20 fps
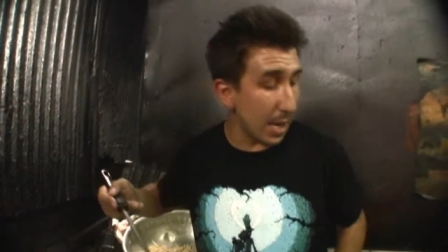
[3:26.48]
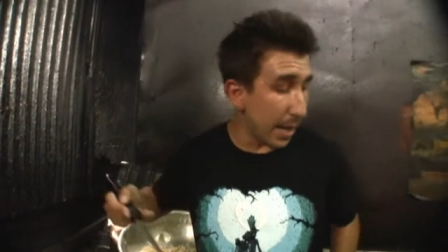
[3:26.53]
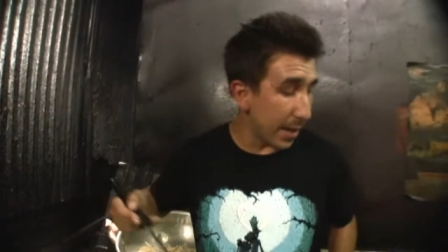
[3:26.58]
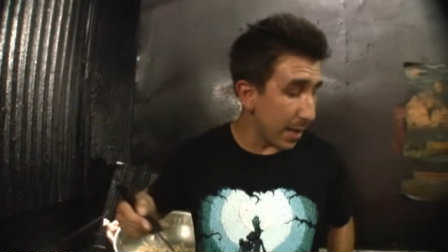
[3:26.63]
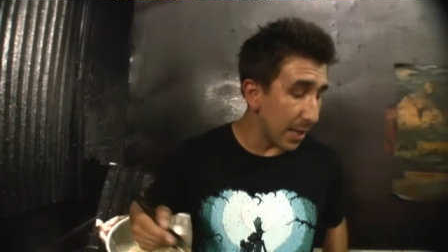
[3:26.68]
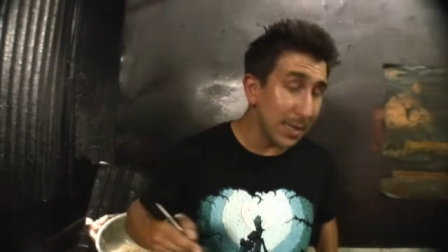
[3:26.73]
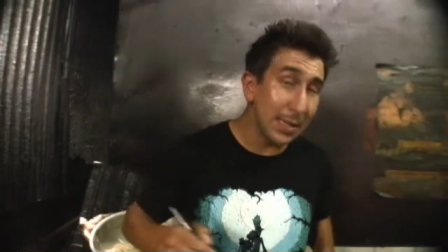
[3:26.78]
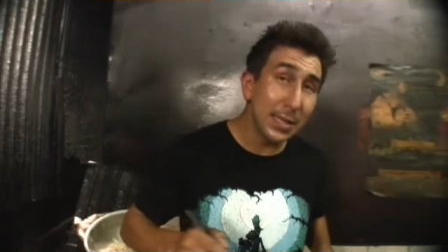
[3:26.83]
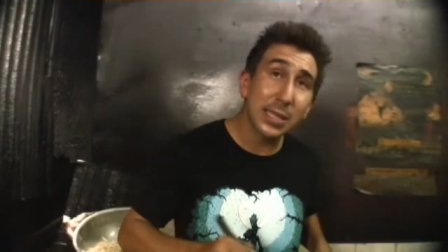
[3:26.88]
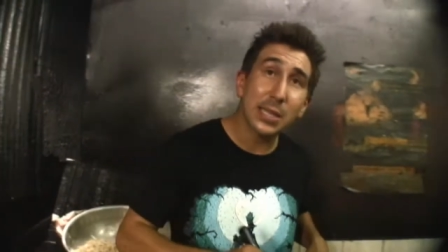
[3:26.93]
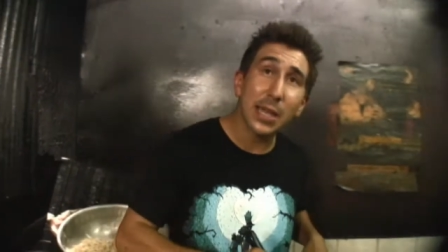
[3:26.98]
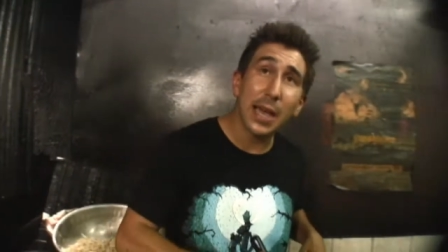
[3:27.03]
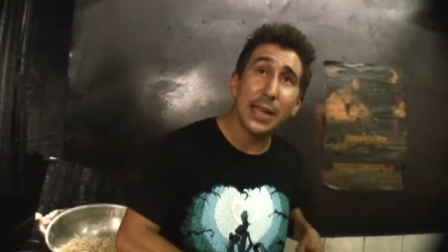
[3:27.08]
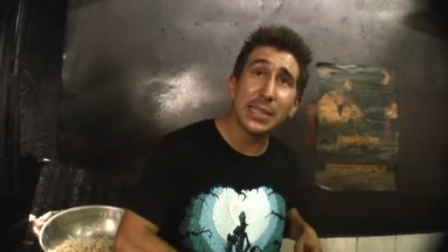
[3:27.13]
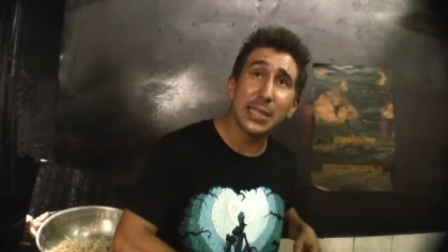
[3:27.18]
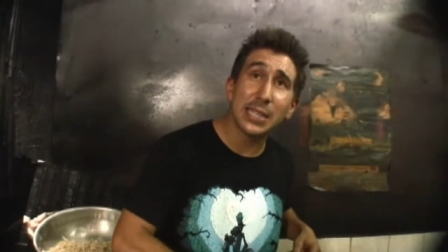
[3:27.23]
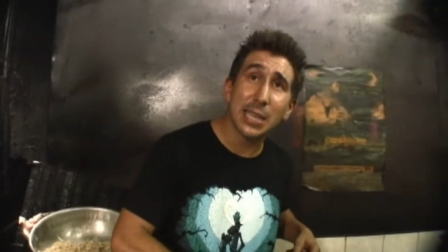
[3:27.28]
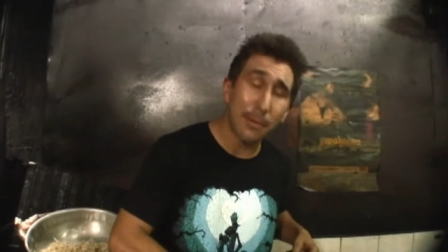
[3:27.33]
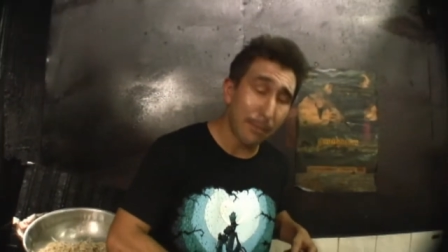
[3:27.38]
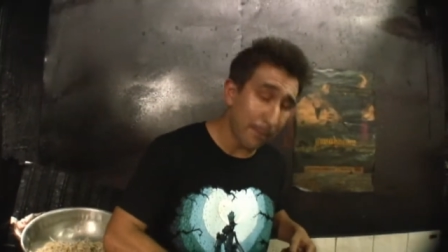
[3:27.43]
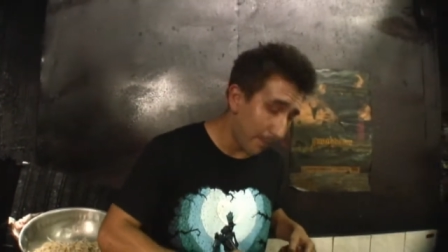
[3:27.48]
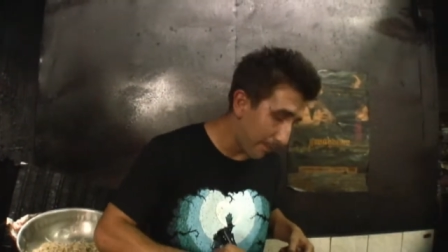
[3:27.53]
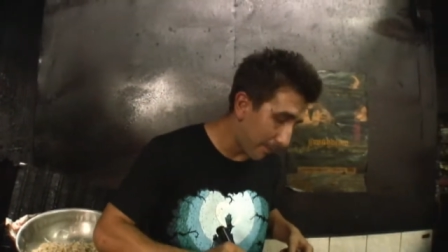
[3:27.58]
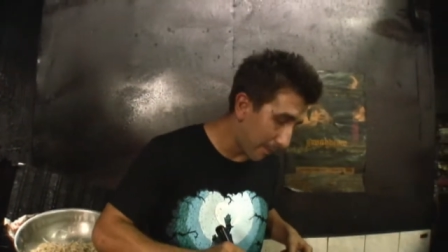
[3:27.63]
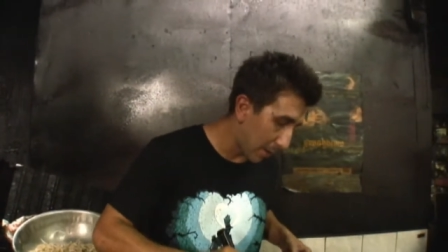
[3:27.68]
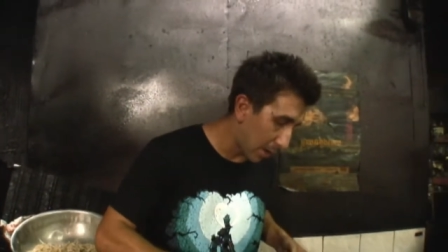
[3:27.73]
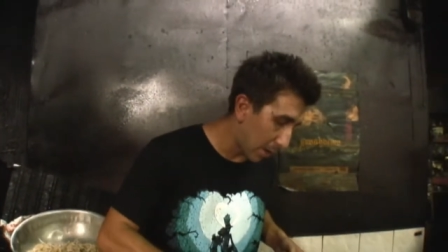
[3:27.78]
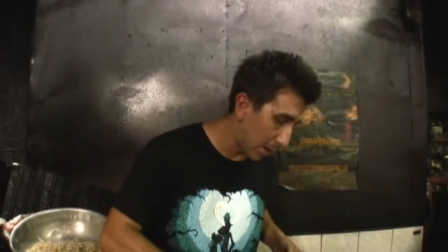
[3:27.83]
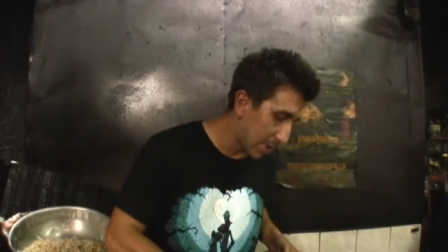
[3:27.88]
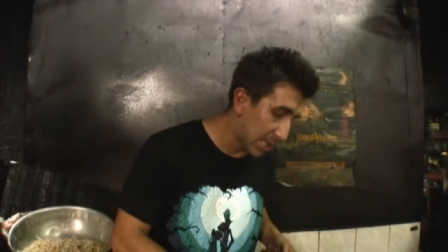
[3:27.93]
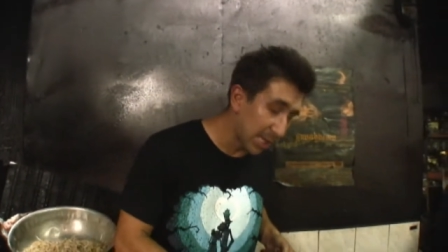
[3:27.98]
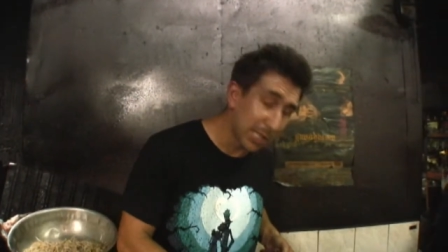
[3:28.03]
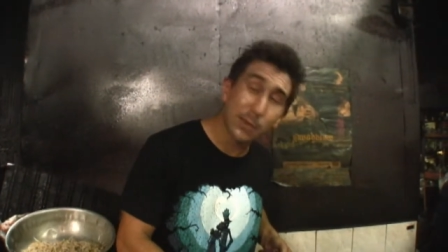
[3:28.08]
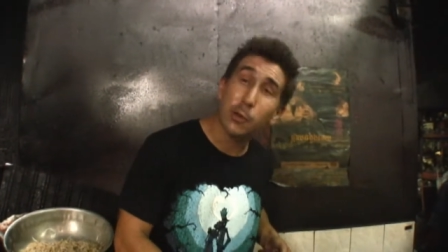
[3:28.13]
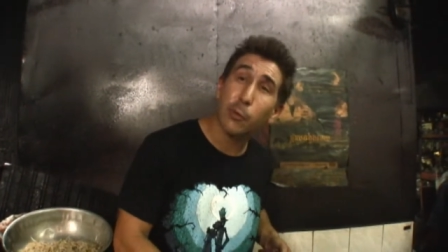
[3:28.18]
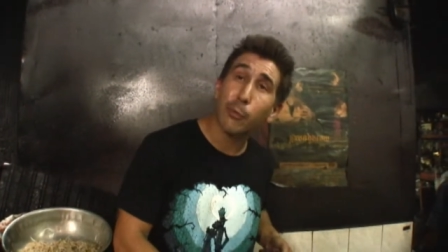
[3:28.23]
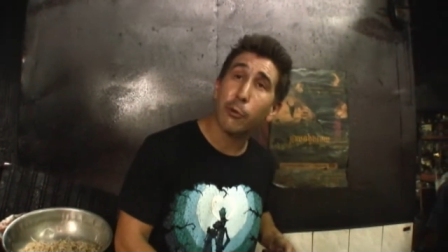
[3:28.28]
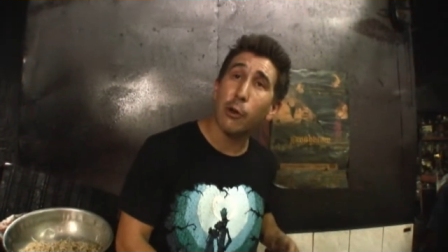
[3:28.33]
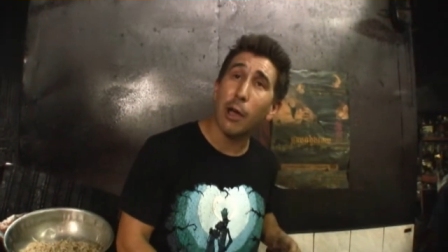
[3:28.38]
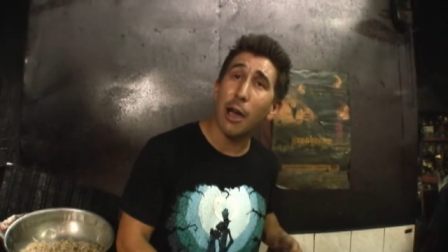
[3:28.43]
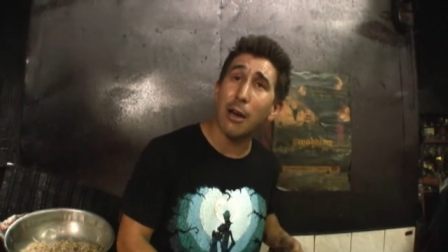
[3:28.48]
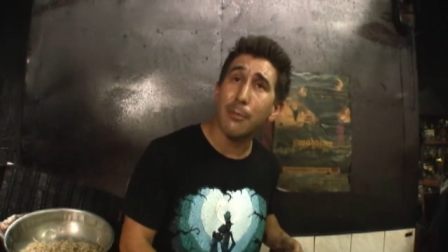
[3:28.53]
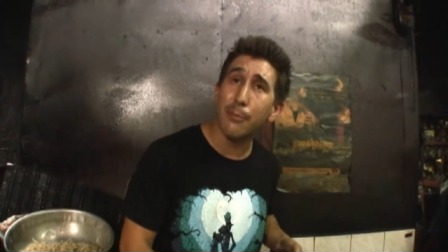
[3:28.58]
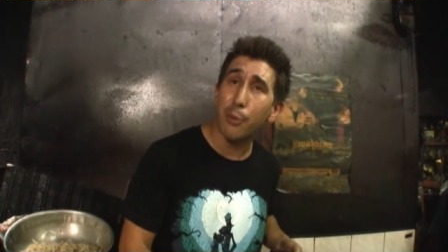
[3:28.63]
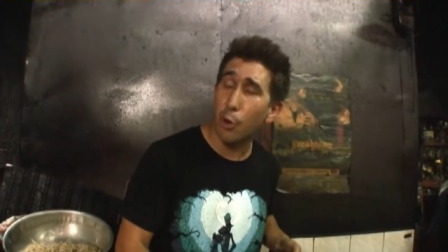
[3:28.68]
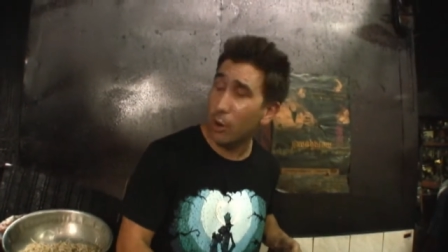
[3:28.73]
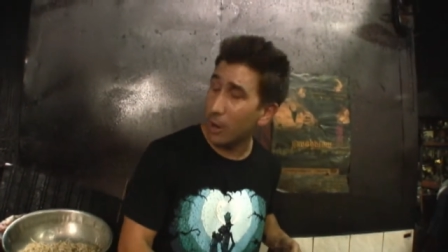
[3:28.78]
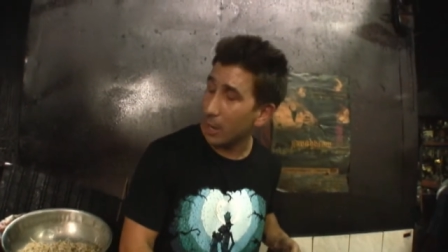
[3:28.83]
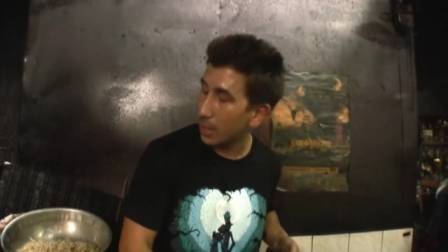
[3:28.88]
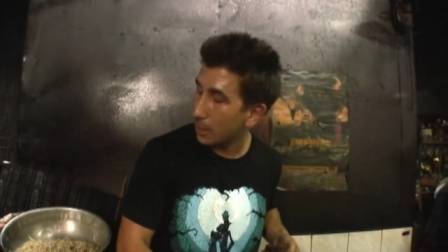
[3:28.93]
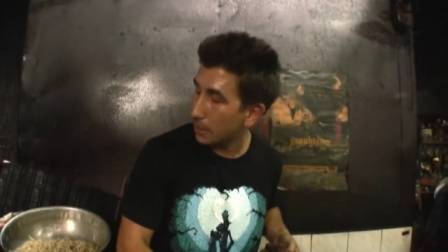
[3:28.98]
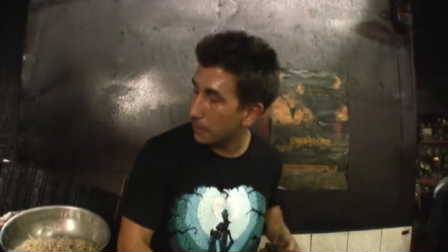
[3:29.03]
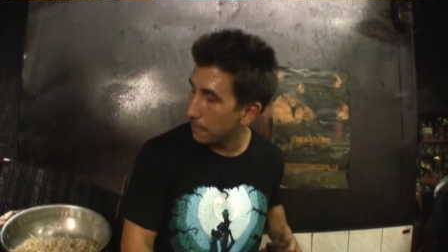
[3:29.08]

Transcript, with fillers: onions, and some ground pork.